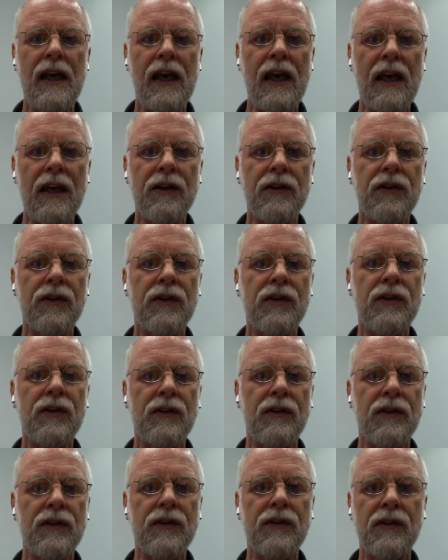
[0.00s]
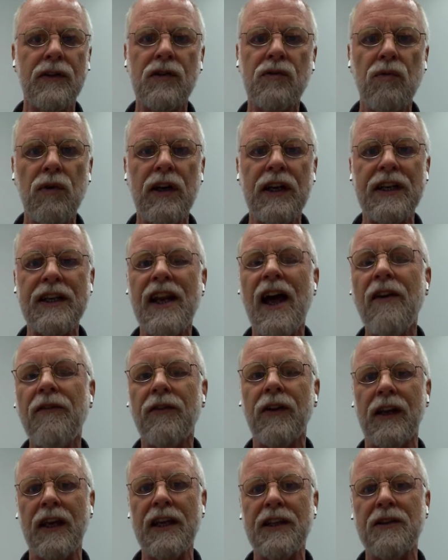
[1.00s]
and there's really
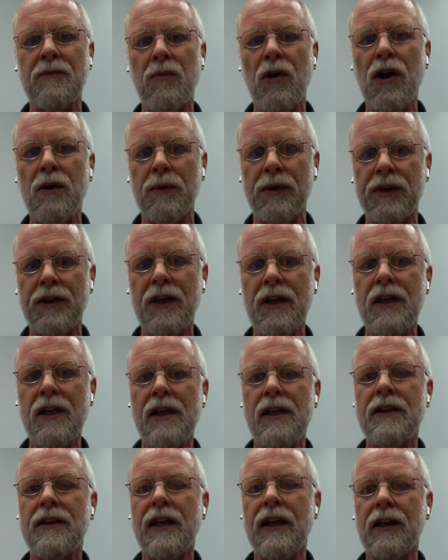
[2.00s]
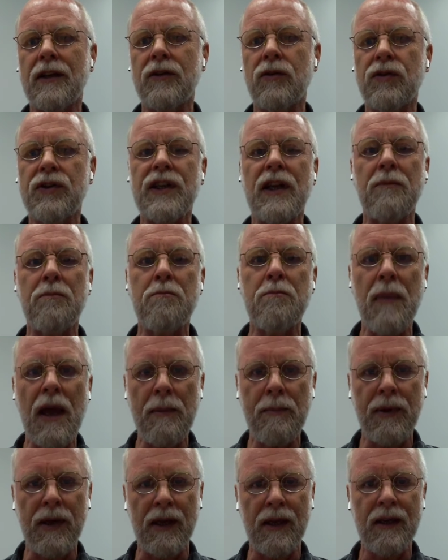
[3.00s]
nothing at the moment that looks at
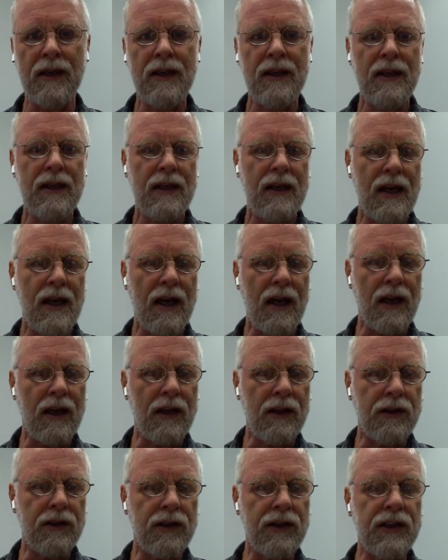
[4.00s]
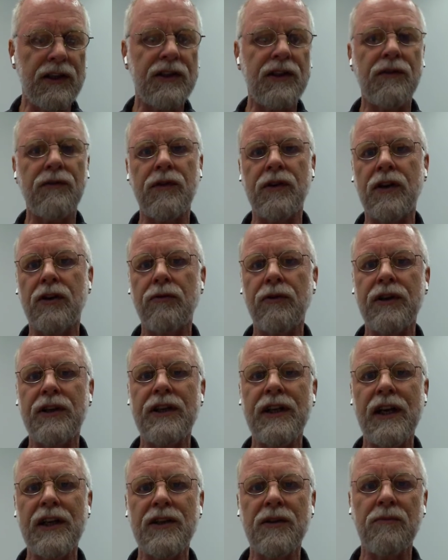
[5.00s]
mapping these different
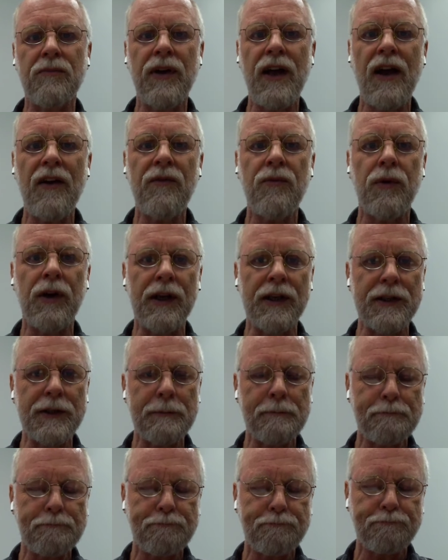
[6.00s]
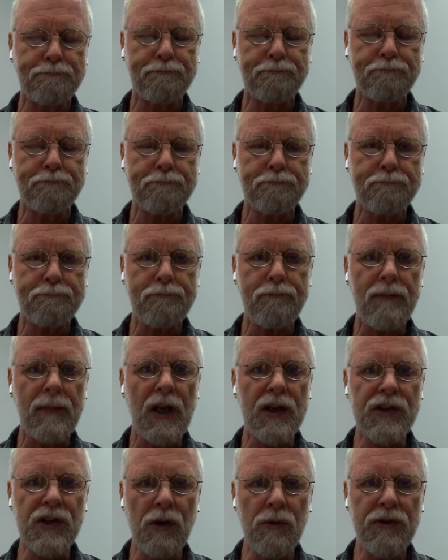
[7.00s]
accreditation pathways.
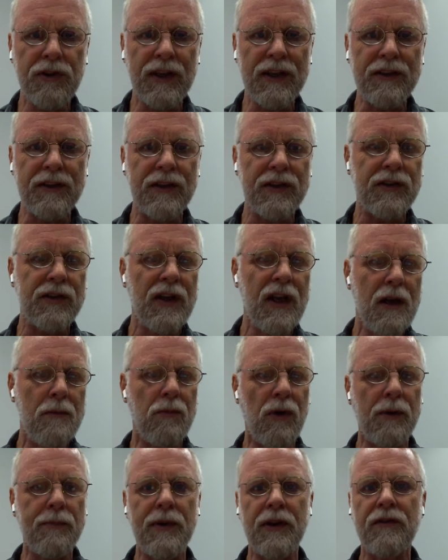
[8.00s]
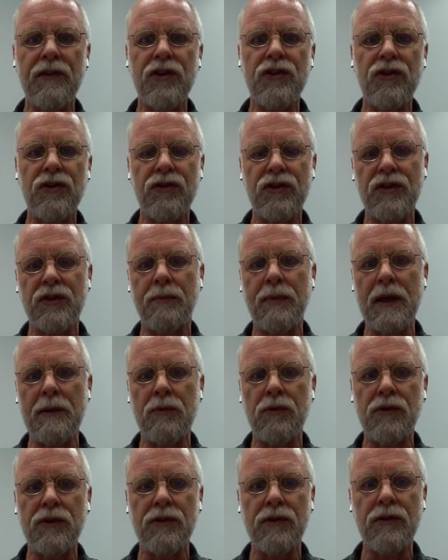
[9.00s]
So we think this might be of interest to
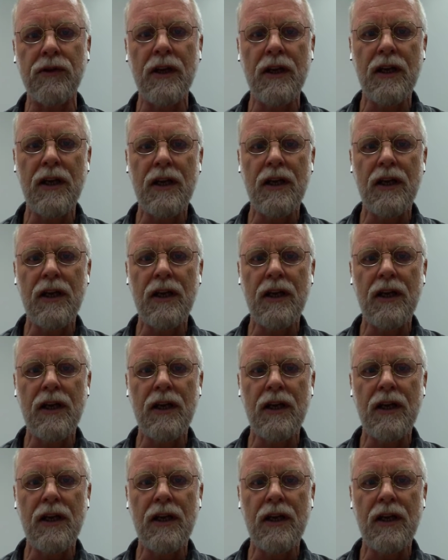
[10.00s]
people to